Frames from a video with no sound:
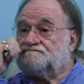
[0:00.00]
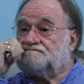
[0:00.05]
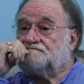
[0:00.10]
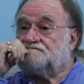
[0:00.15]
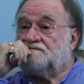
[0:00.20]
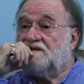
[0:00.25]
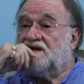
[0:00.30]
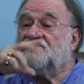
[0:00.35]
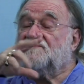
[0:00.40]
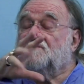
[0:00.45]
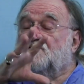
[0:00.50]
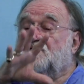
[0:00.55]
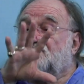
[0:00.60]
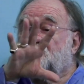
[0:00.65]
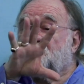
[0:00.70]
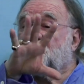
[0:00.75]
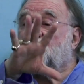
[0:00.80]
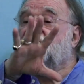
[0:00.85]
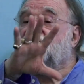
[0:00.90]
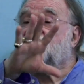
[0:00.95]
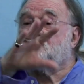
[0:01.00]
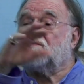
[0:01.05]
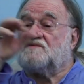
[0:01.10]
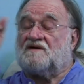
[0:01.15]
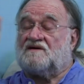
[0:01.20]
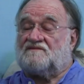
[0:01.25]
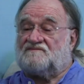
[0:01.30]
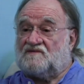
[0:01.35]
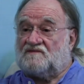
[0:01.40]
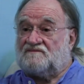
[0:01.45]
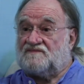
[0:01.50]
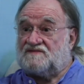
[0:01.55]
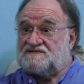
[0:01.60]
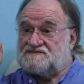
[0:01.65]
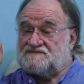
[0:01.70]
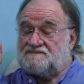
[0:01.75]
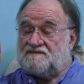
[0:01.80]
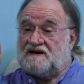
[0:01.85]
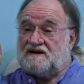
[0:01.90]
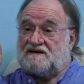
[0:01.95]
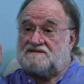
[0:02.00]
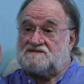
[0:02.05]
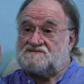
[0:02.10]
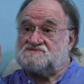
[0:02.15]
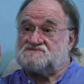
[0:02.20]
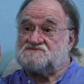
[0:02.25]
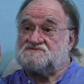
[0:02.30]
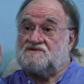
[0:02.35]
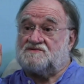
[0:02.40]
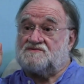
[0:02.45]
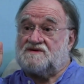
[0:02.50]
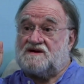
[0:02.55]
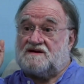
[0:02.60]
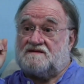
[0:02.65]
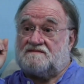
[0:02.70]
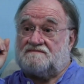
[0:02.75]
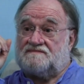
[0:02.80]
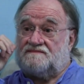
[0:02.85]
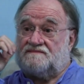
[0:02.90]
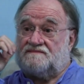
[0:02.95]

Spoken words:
Even a photograph of this man has showed up.